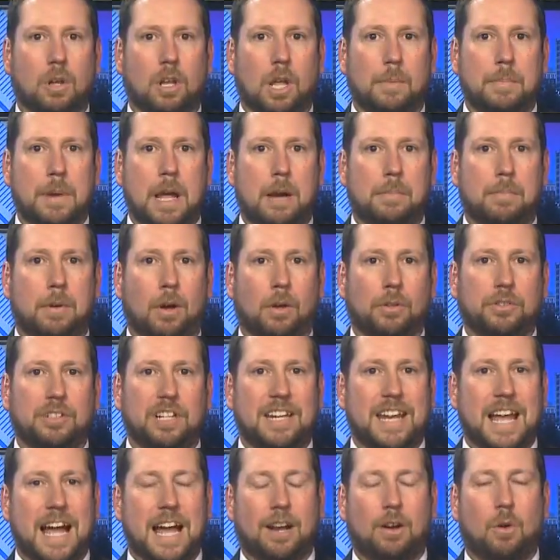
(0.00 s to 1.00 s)
Alumni Bowl
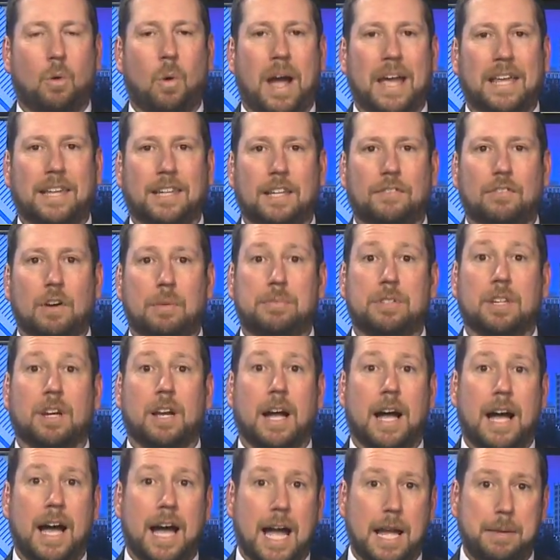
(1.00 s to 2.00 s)
did not quite live up to
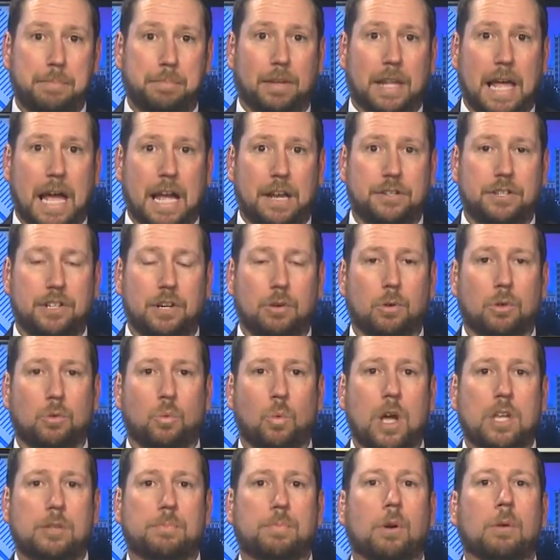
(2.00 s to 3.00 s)
the hype last year,
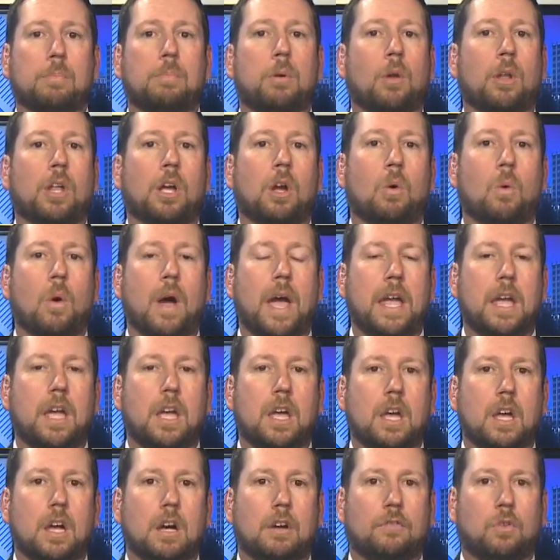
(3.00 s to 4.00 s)
with Westbrook pulling away
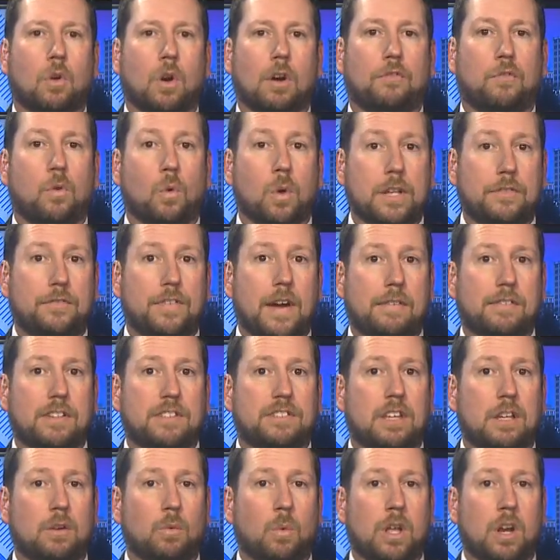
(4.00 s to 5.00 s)
for a
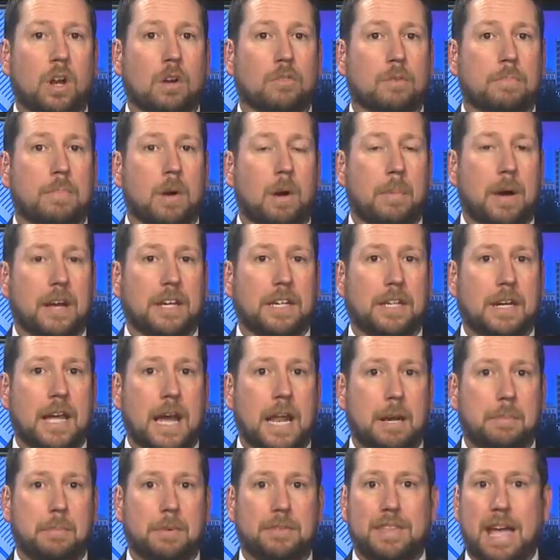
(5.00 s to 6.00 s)
45-10 win over Beaumont United.